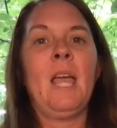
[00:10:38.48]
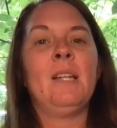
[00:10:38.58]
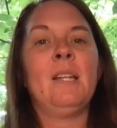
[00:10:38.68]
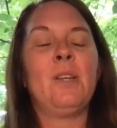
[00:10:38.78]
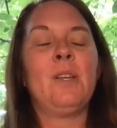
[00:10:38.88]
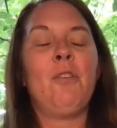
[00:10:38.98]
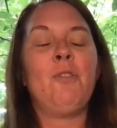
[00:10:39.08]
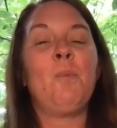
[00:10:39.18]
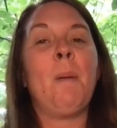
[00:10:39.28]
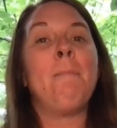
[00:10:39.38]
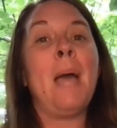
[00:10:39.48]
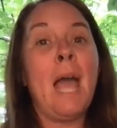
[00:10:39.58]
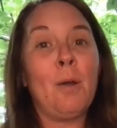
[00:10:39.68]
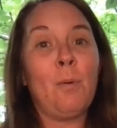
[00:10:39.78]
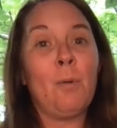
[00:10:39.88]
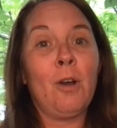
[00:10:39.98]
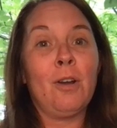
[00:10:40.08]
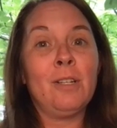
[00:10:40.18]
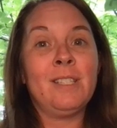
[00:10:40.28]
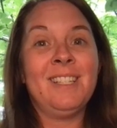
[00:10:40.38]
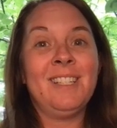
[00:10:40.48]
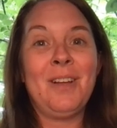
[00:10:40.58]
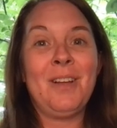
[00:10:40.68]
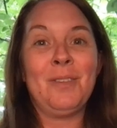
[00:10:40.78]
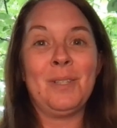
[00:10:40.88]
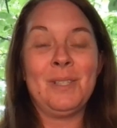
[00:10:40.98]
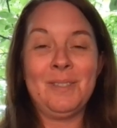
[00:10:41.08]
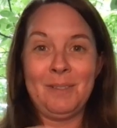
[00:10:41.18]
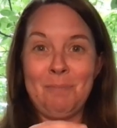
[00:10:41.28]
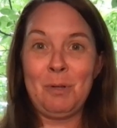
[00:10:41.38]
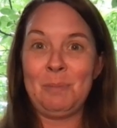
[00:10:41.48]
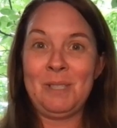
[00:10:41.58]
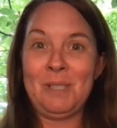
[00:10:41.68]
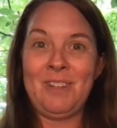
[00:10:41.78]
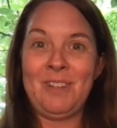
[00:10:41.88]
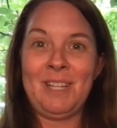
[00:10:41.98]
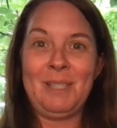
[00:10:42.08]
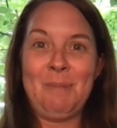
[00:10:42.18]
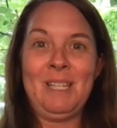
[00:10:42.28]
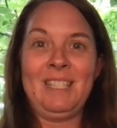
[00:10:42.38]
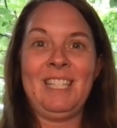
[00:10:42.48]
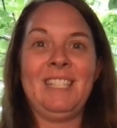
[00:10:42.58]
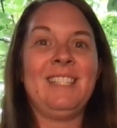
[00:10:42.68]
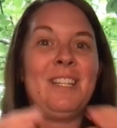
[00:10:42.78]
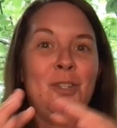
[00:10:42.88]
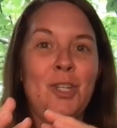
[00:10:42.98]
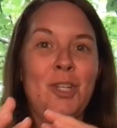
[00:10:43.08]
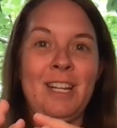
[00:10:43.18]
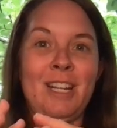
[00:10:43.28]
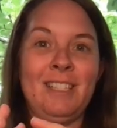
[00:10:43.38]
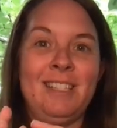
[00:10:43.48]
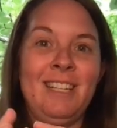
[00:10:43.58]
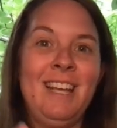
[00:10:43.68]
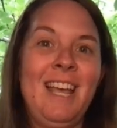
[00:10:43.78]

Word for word: And so if you went backwards, you know, the, the most specific species, then genus,